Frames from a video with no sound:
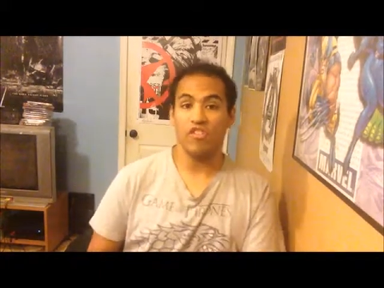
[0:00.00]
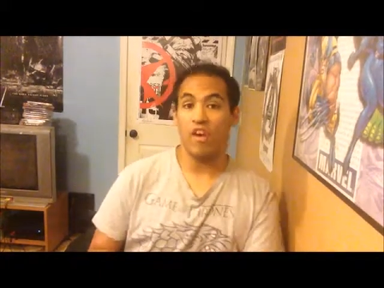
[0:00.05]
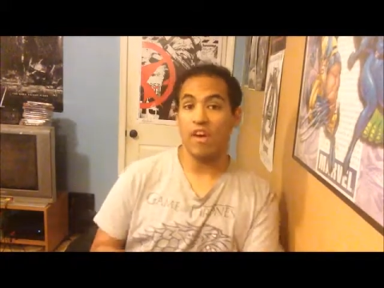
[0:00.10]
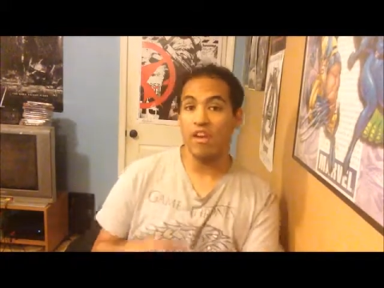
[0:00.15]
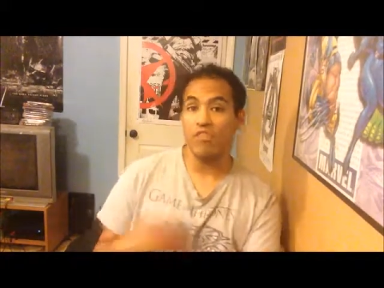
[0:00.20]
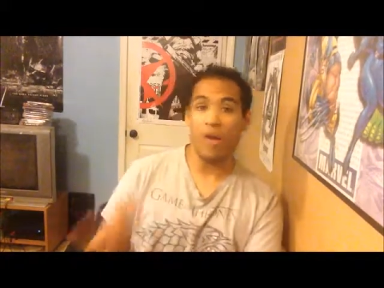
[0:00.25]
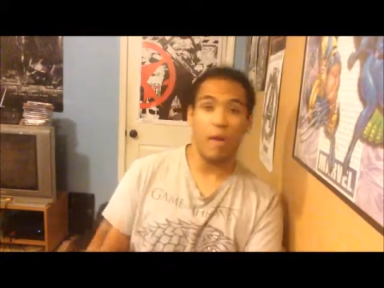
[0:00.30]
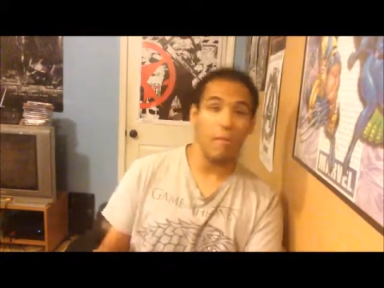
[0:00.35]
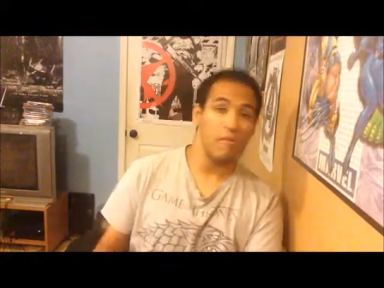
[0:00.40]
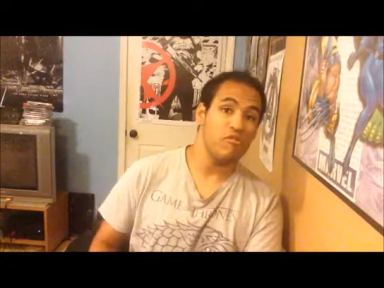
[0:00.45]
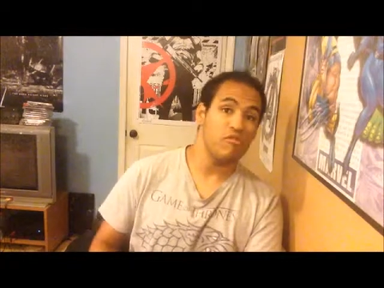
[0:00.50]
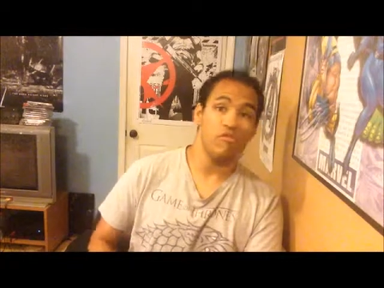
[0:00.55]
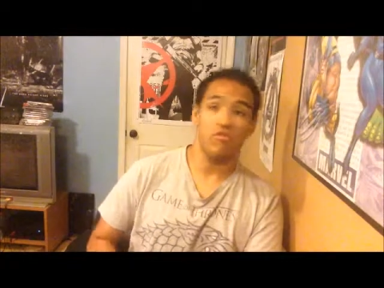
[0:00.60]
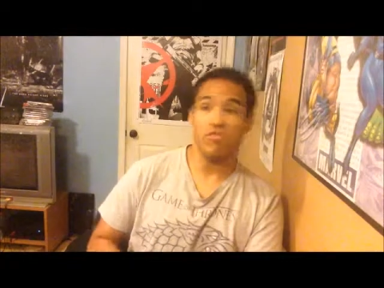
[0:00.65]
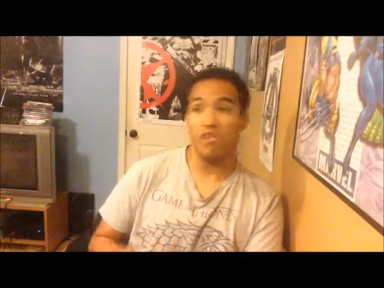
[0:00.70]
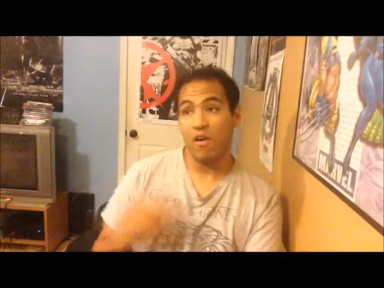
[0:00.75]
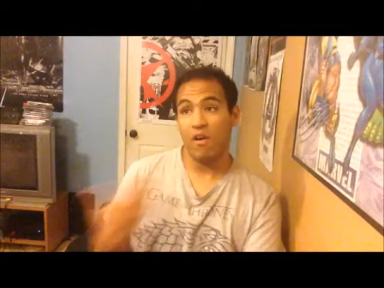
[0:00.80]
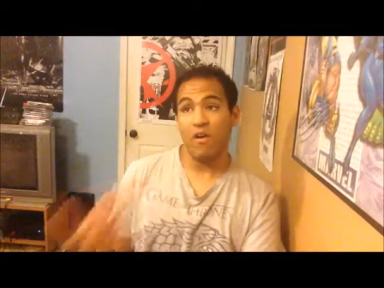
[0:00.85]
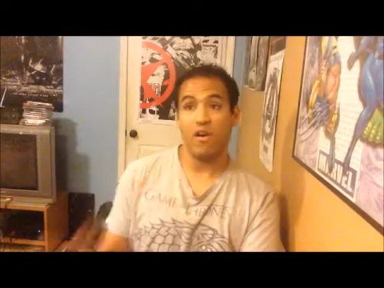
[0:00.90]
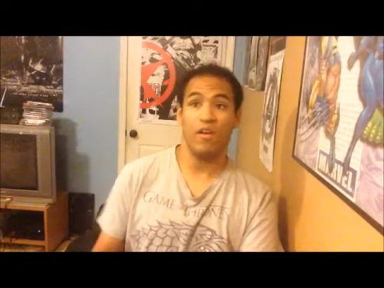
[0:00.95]
Johnny Drama
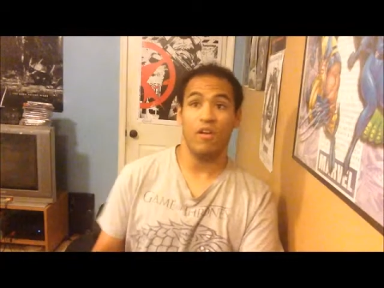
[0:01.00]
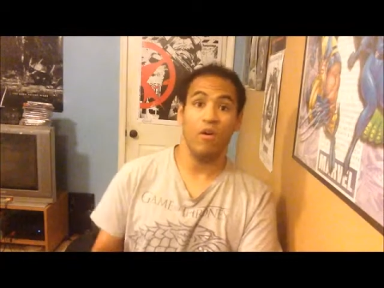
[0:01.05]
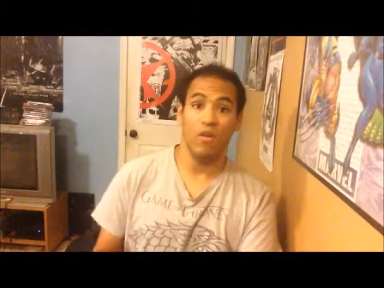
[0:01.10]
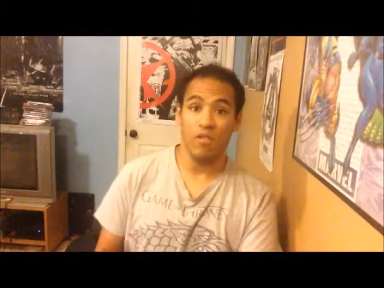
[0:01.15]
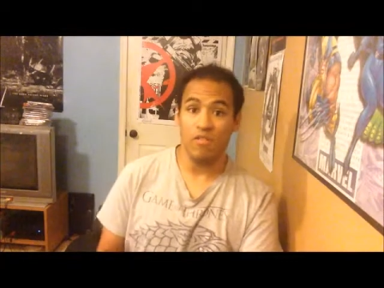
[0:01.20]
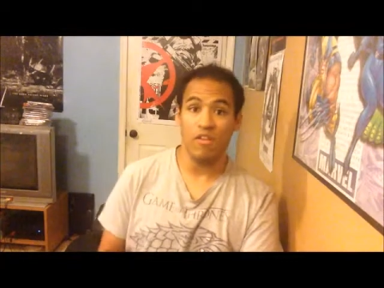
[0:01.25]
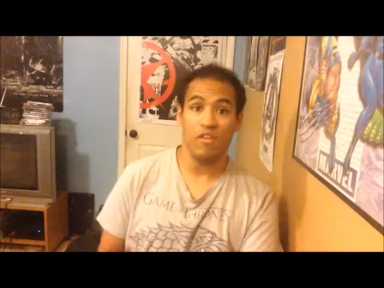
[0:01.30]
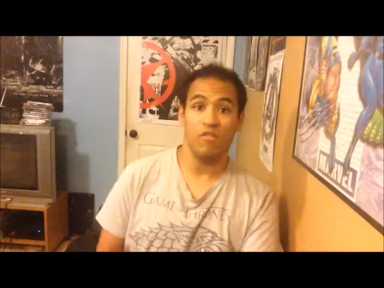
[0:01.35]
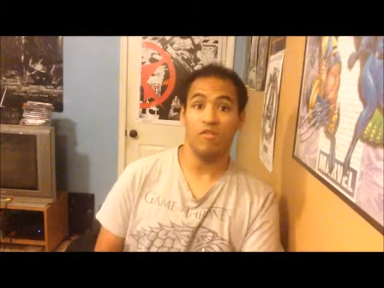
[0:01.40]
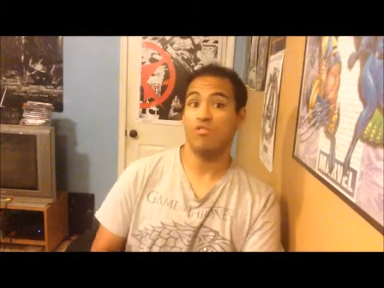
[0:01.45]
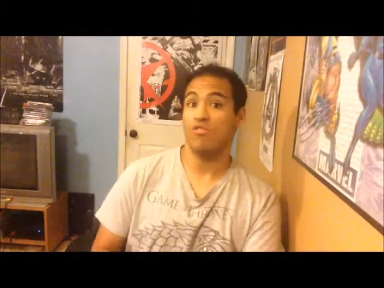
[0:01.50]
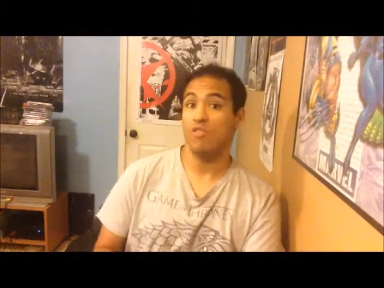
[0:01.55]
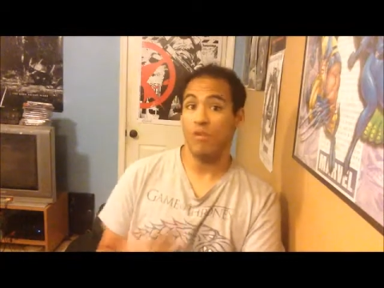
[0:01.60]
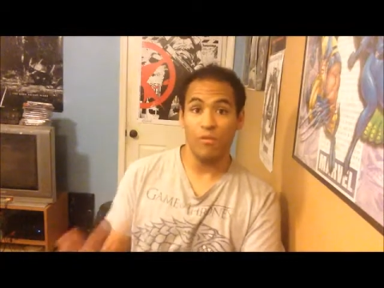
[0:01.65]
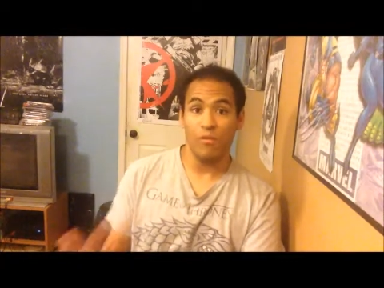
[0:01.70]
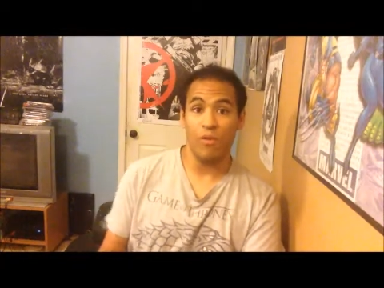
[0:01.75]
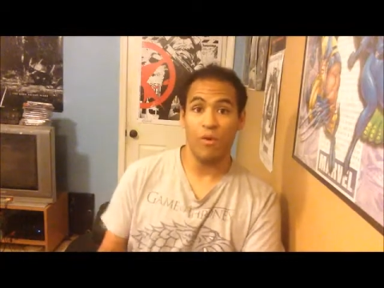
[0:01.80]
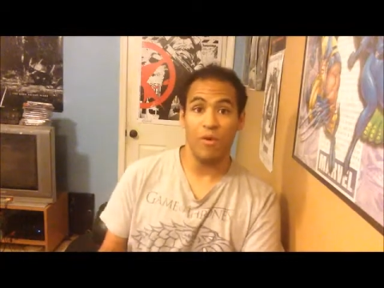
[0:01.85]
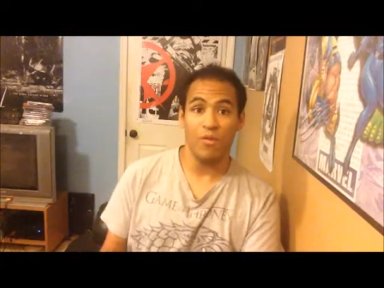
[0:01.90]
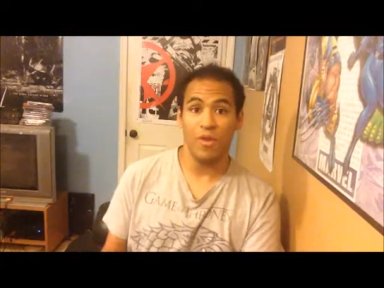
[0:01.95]
says or Ari Gold says or
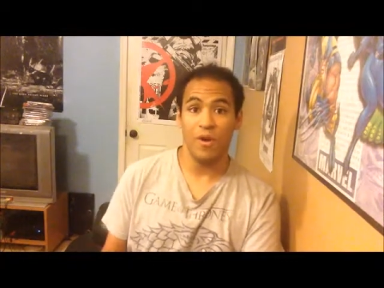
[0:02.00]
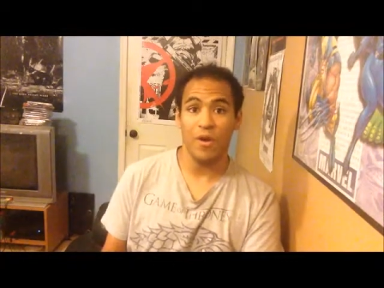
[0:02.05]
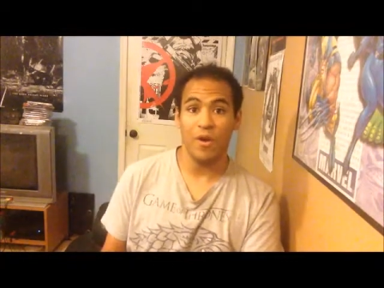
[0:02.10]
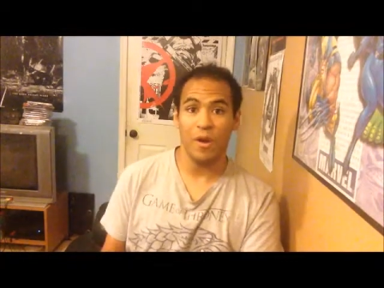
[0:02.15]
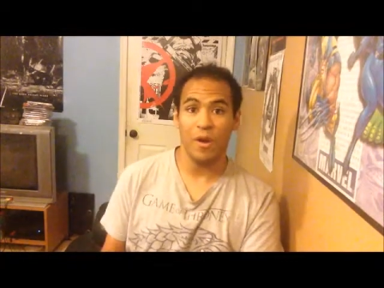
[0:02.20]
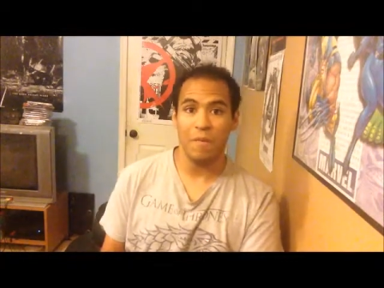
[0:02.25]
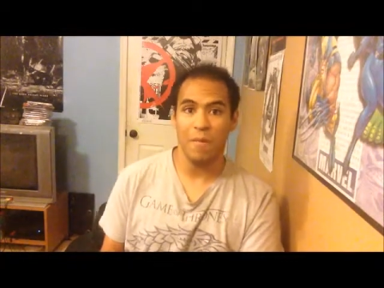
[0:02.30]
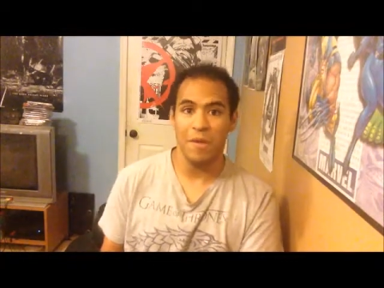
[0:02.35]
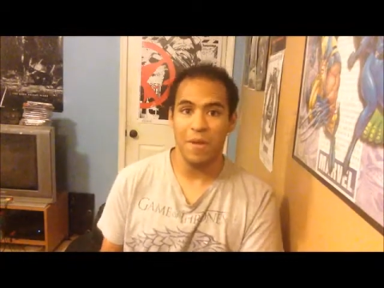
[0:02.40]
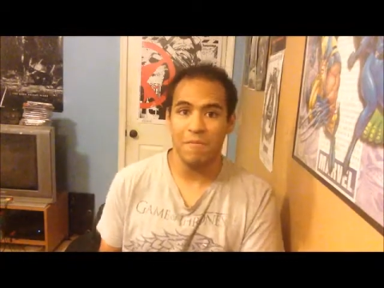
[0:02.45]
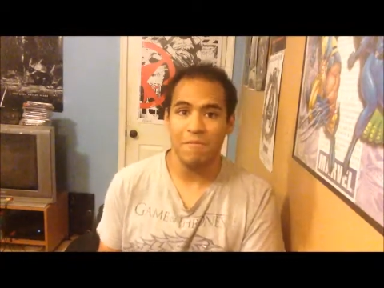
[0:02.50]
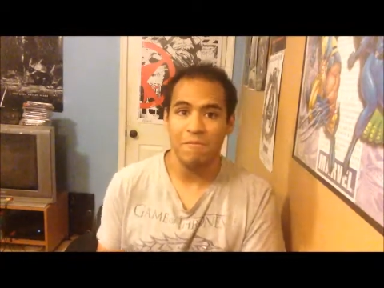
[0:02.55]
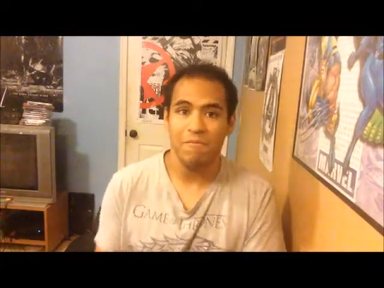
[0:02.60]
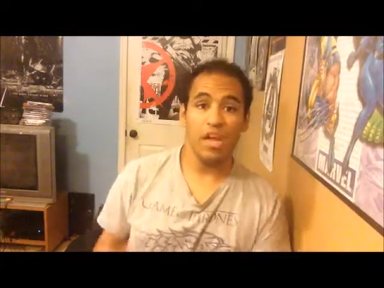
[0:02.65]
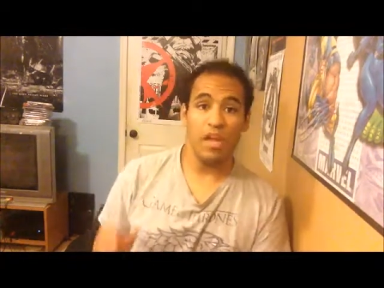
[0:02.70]
so forth. You know what I mean?